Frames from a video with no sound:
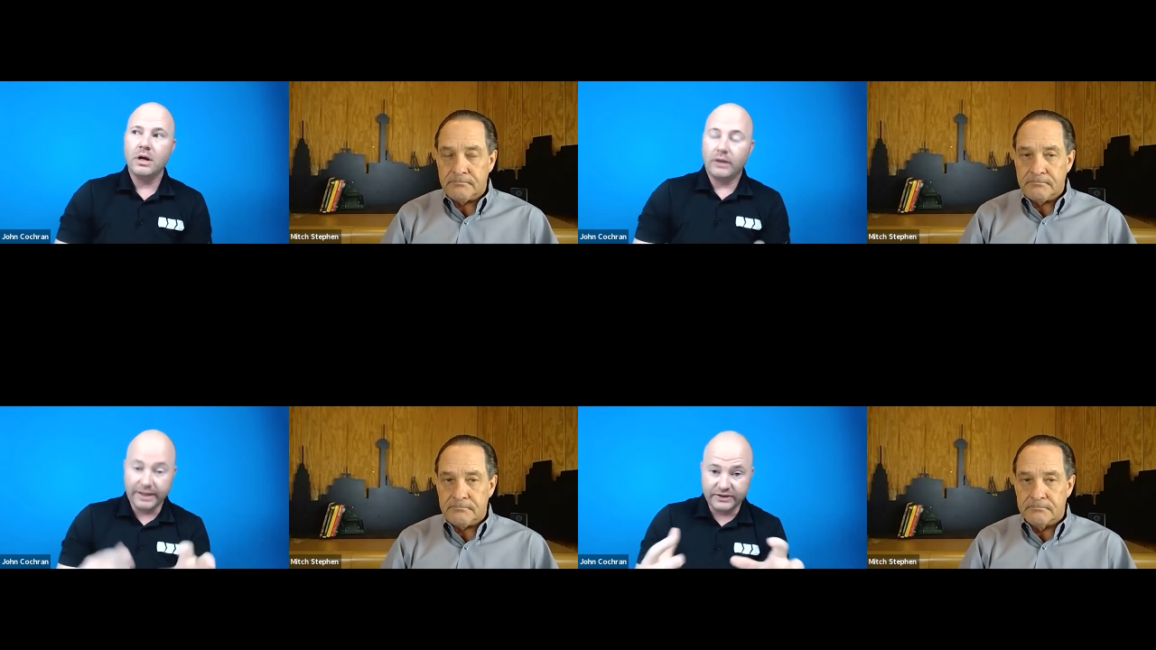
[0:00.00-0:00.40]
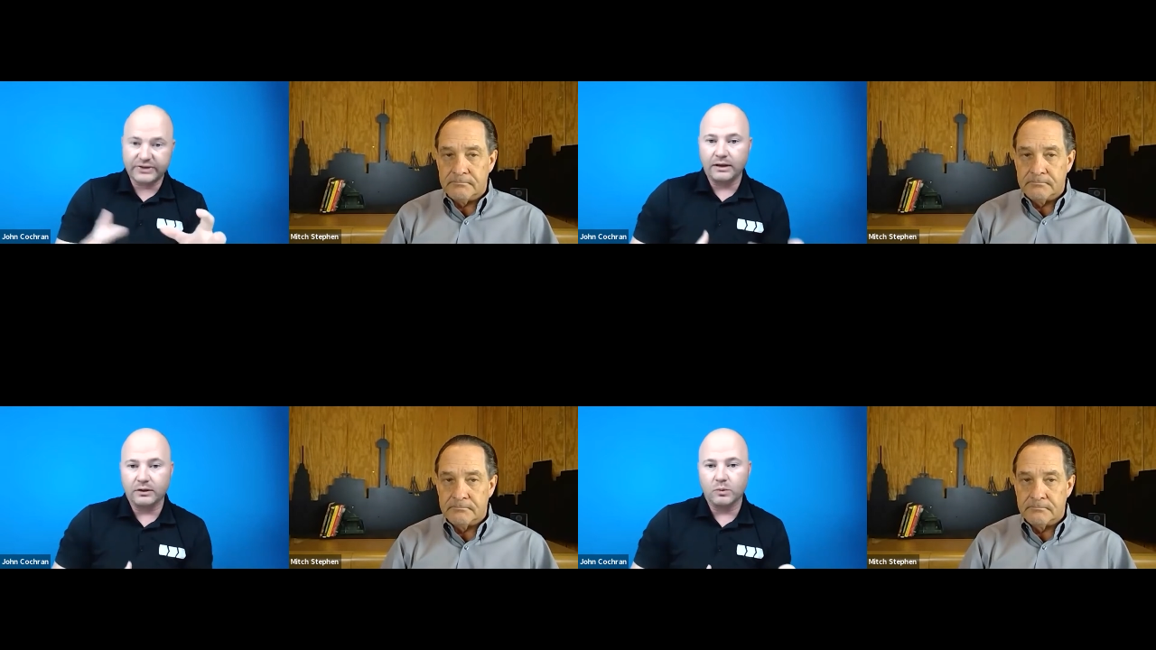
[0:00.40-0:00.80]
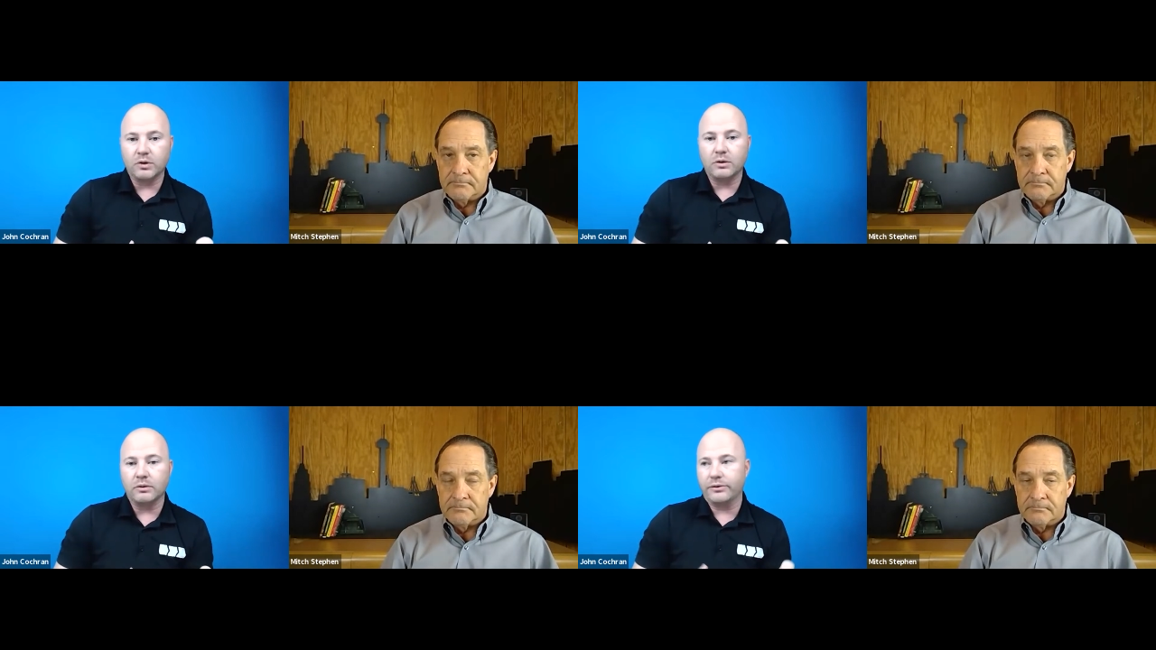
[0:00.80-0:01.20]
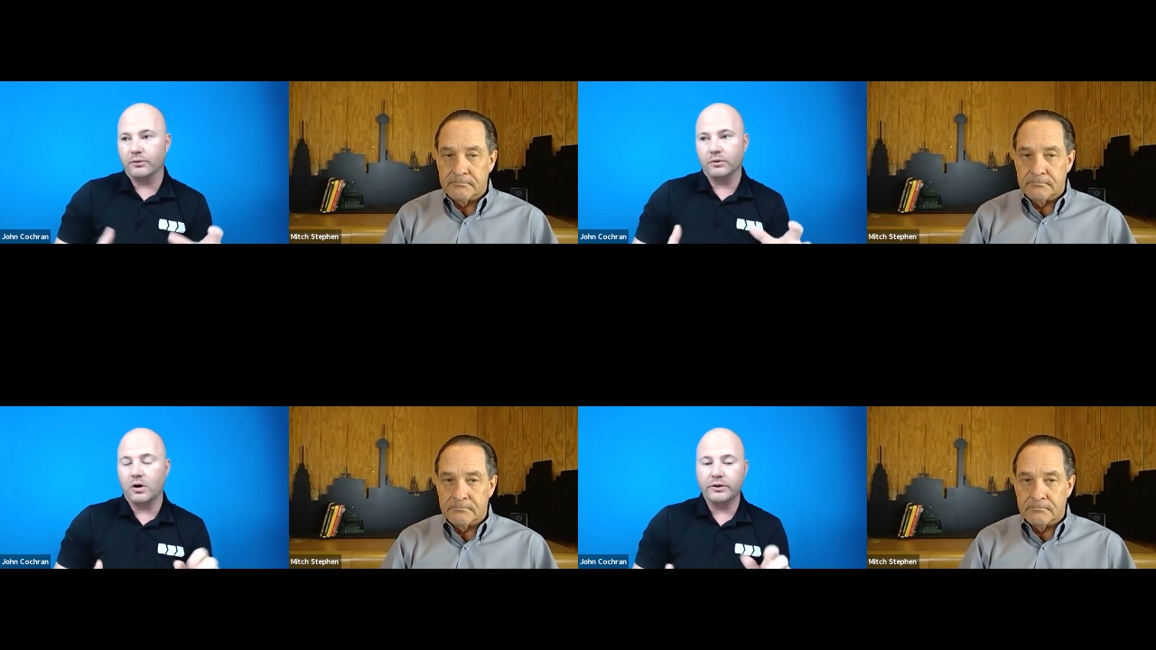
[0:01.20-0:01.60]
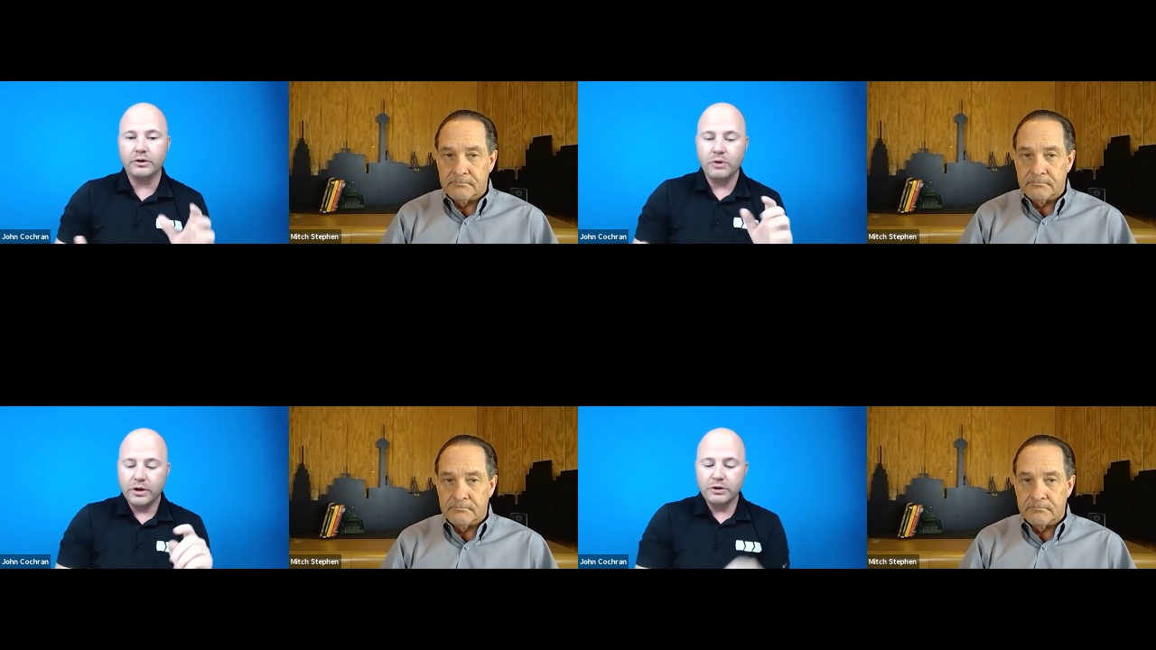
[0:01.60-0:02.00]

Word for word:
Speaker 1: like a seller will go through and call you,